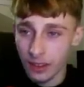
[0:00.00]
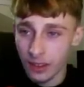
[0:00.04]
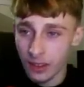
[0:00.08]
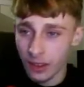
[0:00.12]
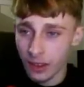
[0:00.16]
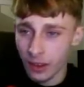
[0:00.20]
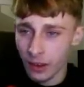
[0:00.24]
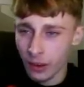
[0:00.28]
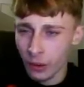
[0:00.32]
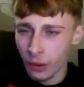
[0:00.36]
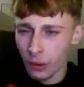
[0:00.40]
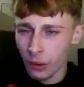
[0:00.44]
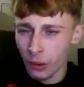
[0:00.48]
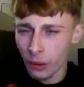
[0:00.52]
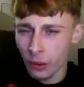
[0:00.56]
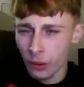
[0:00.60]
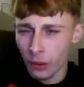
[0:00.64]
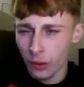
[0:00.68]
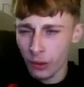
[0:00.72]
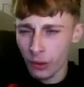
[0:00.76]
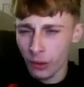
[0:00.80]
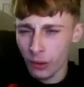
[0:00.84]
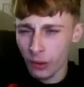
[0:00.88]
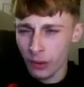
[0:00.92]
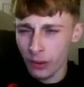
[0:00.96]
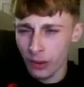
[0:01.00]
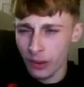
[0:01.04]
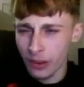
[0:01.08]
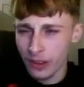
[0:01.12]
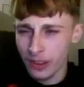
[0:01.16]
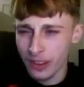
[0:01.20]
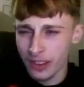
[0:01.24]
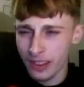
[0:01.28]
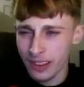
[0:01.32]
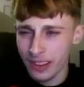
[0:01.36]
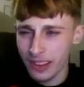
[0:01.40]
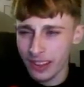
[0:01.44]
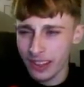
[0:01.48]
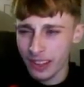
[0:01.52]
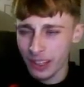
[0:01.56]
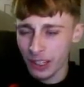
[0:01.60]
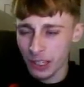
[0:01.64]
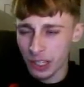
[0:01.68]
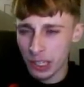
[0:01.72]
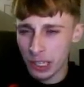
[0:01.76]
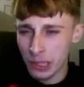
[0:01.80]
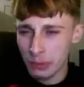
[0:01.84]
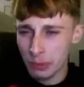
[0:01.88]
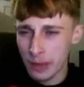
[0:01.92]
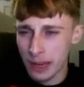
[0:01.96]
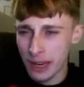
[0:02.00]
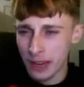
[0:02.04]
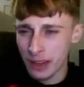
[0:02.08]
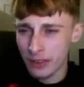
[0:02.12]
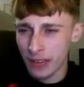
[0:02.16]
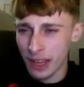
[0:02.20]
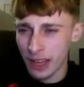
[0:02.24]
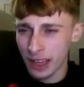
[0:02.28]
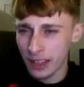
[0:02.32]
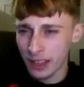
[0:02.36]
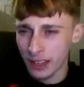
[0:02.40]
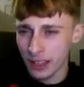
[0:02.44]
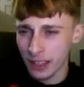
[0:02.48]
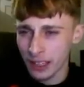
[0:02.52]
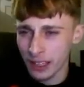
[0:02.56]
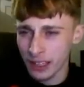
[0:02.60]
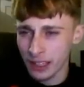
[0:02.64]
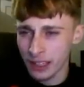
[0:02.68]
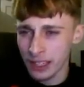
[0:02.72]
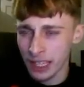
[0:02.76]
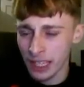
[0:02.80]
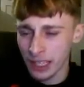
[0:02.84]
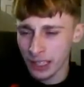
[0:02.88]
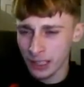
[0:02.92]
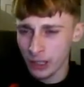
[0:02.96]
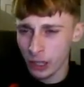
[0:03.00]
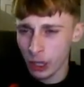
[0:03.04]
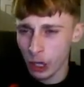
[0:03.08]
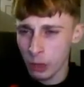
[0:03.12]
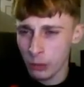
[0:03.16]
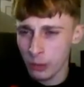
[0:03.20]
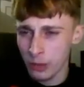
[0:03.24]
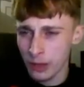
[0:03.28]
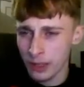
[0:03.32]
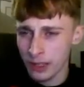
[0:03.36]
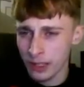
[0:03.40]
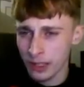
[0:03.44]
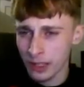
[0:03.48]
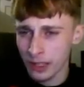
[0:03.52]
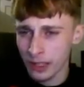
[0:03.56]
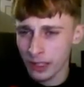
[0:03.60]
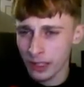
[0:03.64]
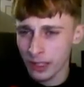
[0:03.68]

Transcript: Oh, the speed of that guy. That's Kobe, isn't it?